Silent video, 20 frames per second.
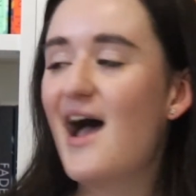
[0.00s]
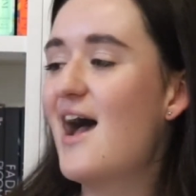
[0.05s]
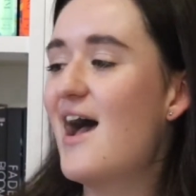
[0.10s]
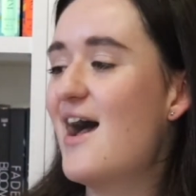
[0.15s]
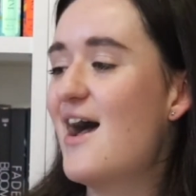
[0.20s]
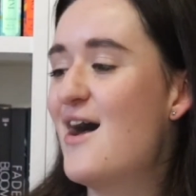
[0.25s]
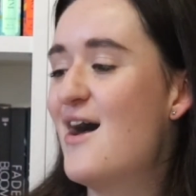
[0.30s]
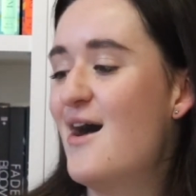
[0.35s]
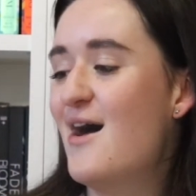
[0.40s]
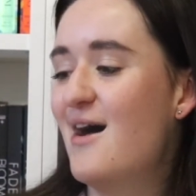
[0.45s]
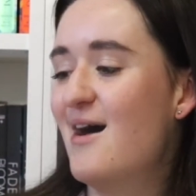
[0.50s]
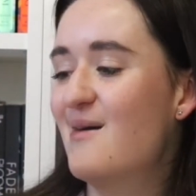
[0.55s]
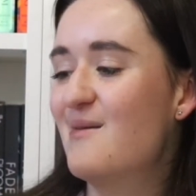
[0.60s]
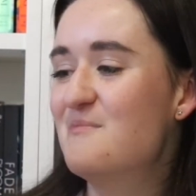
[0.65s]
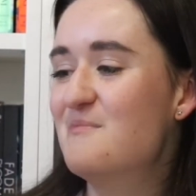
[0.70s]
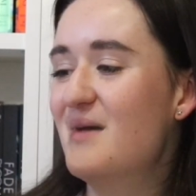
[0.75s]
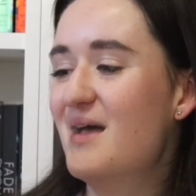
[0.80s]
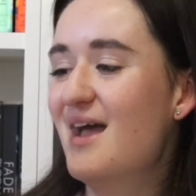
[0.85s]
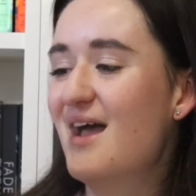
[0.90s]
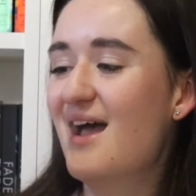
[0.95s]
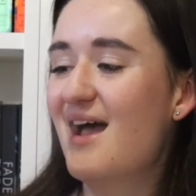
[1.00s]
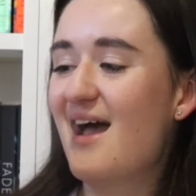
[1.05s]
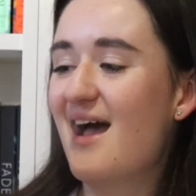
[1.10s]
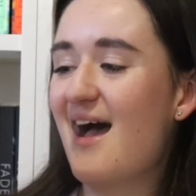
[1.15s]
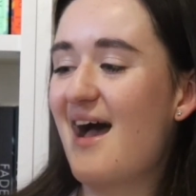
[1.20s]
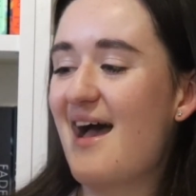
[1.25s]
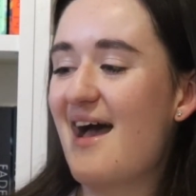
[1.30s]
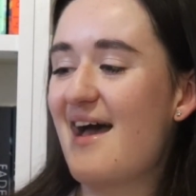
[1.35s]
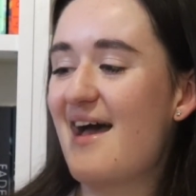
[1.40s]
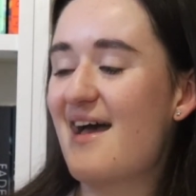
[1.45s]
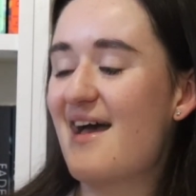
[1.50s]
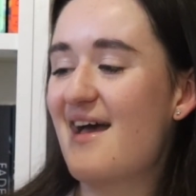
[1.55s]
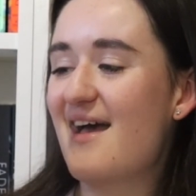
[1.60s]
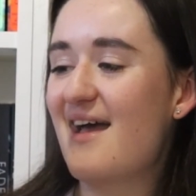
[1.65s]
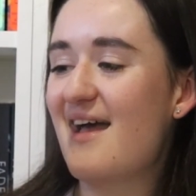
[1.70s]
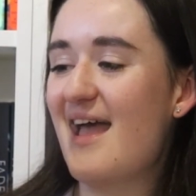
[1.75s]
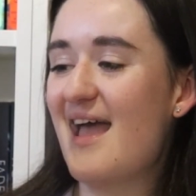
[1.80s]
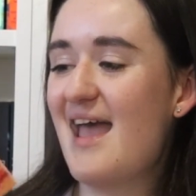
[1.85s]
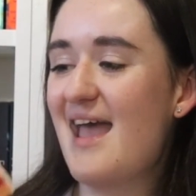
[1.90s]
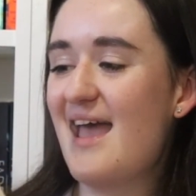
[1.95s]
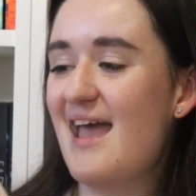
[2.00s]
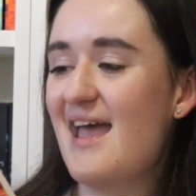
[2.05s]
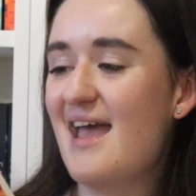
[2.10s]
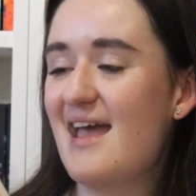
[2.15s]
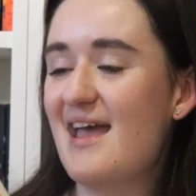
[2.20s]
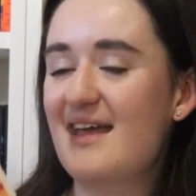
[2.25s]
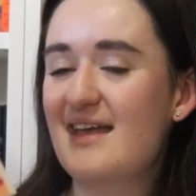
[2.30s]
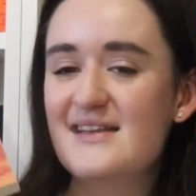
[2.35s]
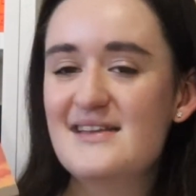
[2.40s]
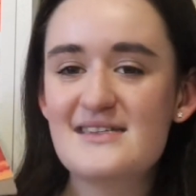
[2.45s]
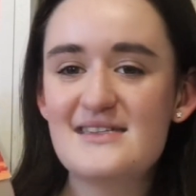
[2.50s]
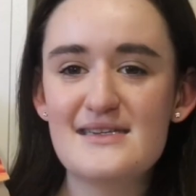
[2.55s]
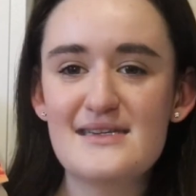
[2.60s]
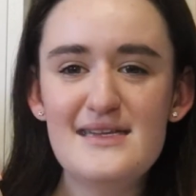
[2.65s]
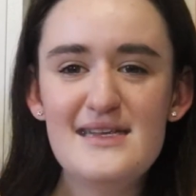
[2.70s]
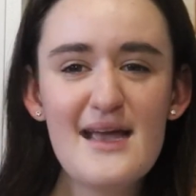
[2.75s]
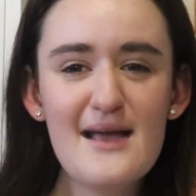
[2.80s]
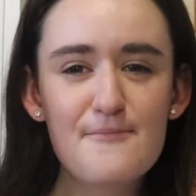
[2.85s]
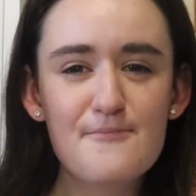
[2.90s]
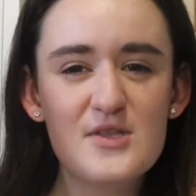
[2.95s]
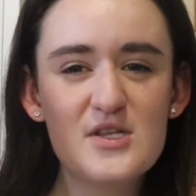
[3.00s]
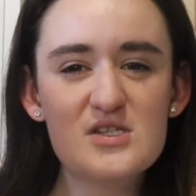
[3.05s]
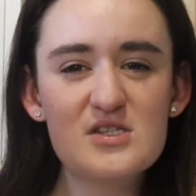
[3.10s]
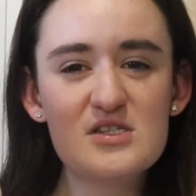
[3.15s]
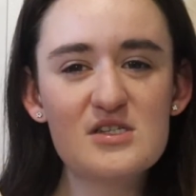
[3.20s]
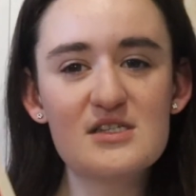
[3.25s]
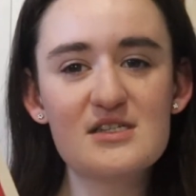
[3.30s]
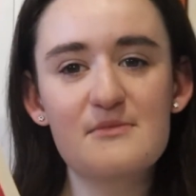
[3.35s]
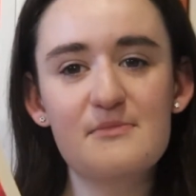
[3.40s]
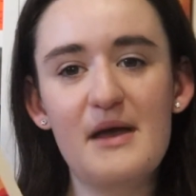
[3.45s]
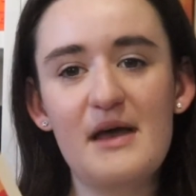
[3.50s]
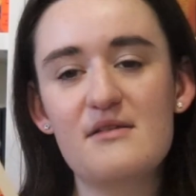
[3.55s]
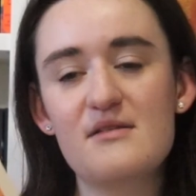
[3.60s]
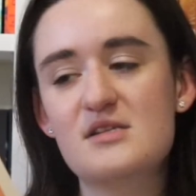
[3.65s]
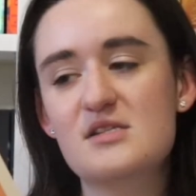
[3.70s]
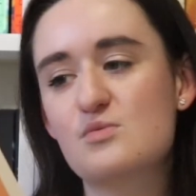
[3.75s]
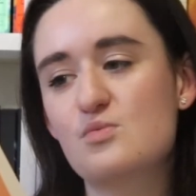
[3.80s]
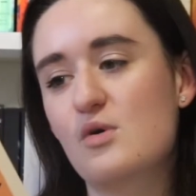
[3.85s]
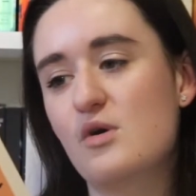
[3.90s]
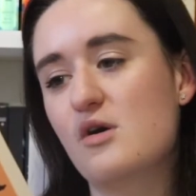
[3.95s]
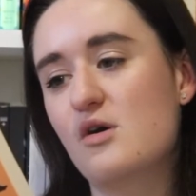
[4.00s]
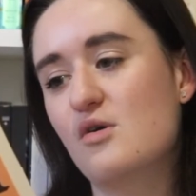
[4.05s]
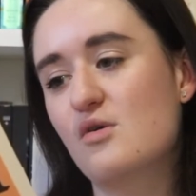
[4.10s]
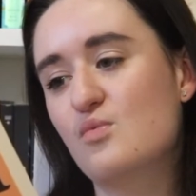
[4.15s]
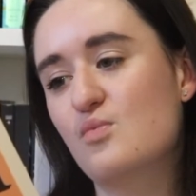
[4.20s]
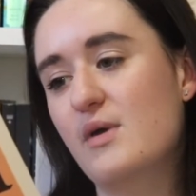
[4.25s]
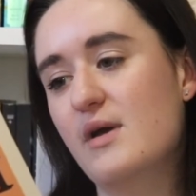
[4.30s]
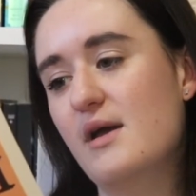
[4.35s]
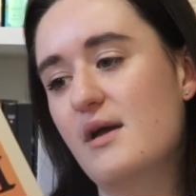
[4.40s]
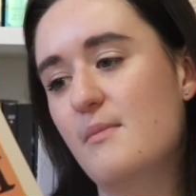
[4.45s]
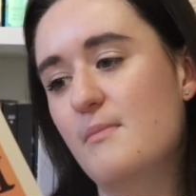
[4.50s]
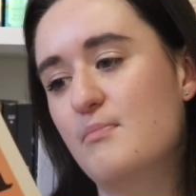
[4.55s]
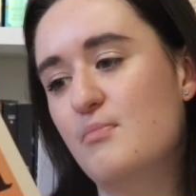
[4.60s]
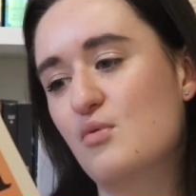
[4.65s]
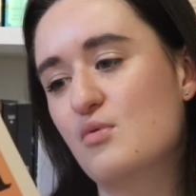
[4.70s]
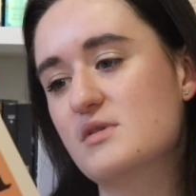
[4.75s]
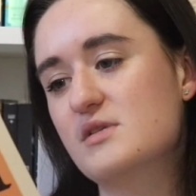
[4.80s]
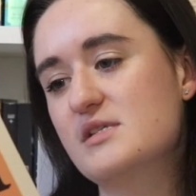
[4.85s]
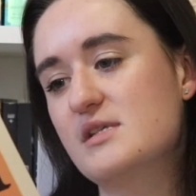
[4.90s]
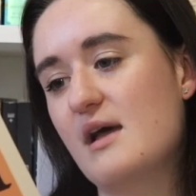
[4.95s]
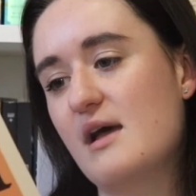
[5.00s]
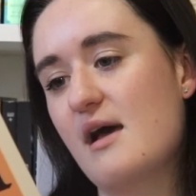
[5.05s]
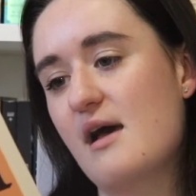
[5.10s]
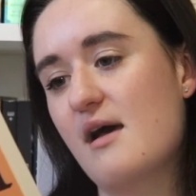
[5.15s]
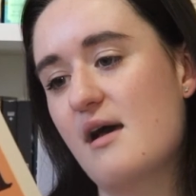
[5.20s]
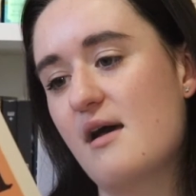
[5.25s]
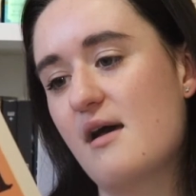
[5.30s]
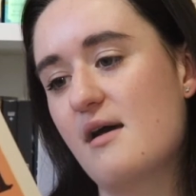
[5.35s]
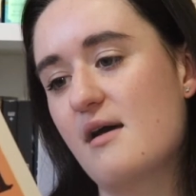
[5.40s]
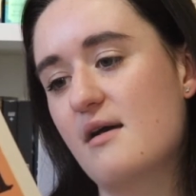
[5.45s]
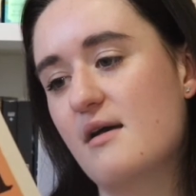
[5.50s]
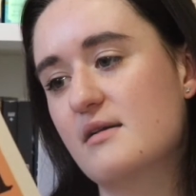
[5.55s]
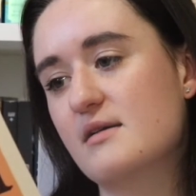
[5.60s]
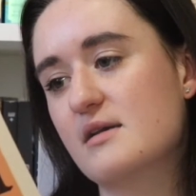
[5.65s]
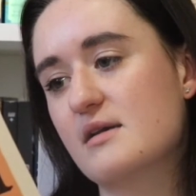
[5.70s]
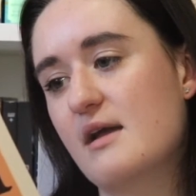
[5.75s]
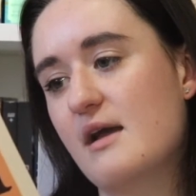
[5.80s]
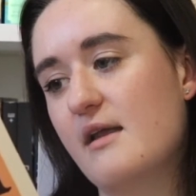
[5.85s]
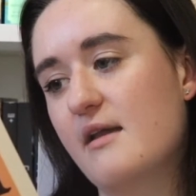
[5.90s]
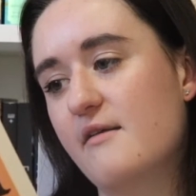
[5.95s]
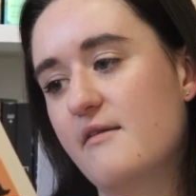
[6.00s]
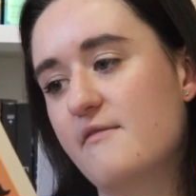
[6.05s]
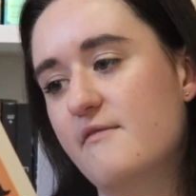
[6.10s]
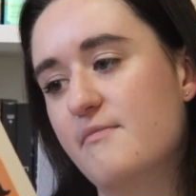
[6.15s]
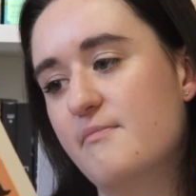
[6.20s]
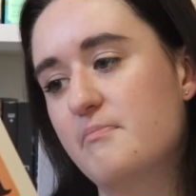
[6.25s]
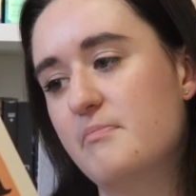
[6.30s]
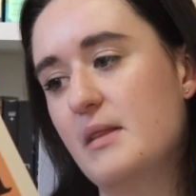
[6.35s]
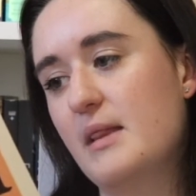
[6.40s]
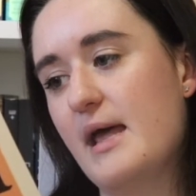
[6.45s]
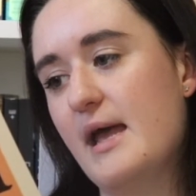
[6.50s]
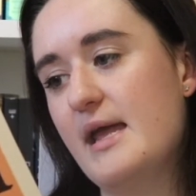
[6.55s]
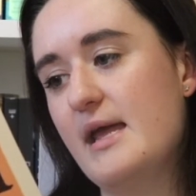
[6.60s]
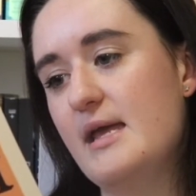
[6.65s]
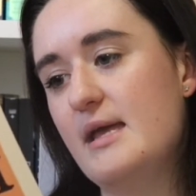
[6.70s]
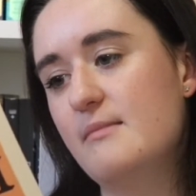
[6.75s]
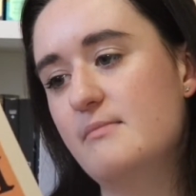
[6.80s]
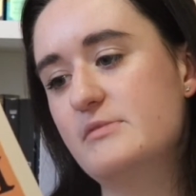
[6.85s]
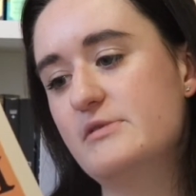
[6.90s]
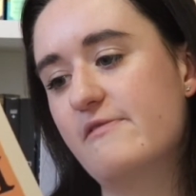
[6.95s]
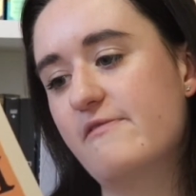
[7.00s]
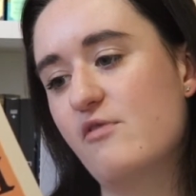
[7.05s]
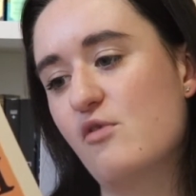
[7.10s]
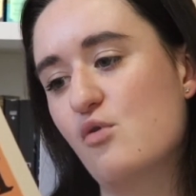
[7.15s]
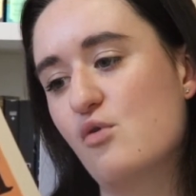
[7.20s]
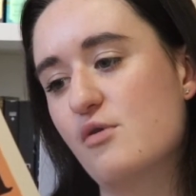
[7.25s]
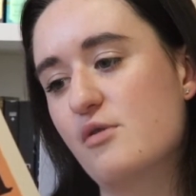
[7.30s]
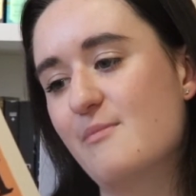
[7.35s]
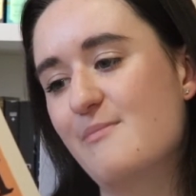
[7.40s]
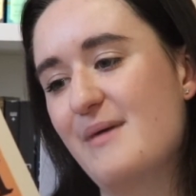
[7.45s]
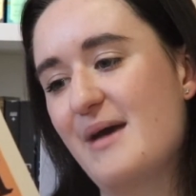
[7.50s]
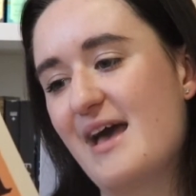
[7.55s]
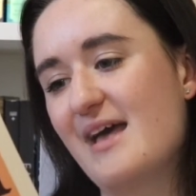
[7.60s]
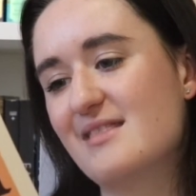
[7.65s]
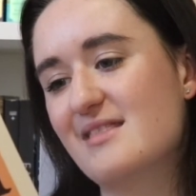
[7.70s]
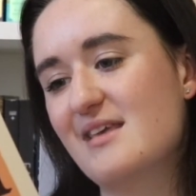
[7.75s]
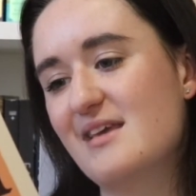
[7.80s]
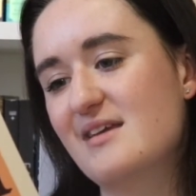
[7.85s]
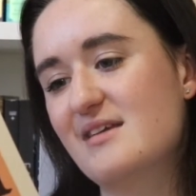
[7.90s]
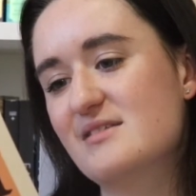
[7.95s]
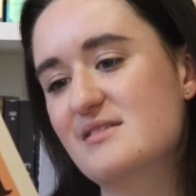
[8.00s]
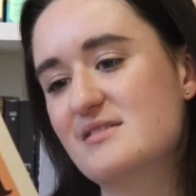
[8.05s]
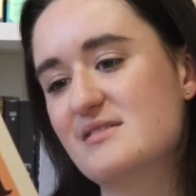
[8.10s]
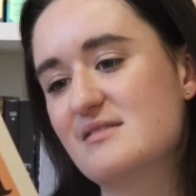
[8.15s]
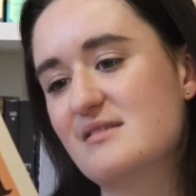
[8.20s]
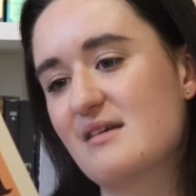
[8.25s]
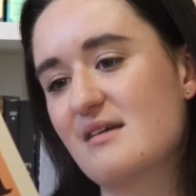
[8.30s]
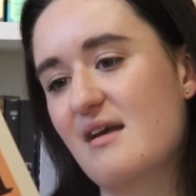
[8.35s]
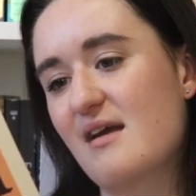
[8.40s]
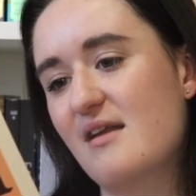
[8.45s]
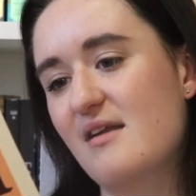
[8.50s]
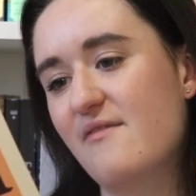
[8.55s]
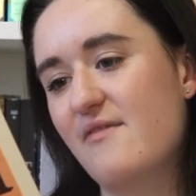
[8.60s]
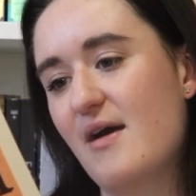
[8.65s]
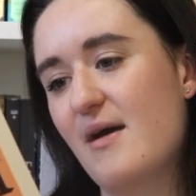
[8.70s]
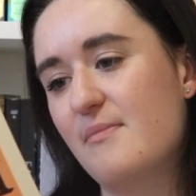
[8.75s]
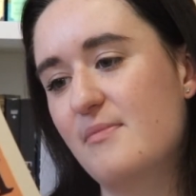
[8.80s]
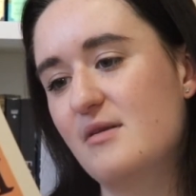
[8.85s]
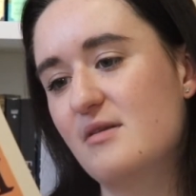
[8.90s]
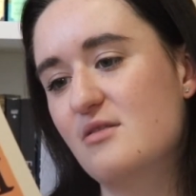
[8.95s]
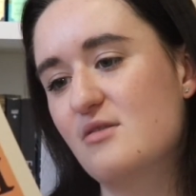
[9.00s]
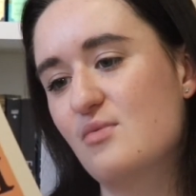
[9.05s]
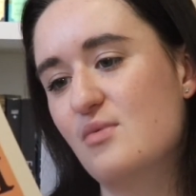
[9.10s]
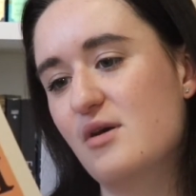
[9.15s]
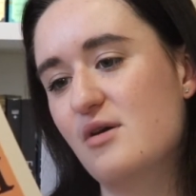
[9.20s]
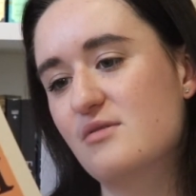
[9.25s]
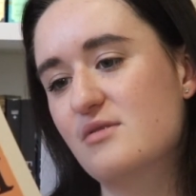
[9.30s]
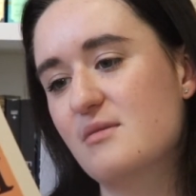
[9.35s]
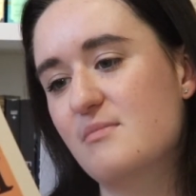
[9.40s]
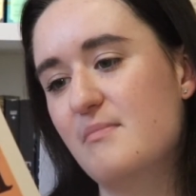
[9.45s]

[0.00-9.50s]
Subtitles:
And yeah, this is just about this world where books are kind of blamed for all the bad things that kind of happen in the world, the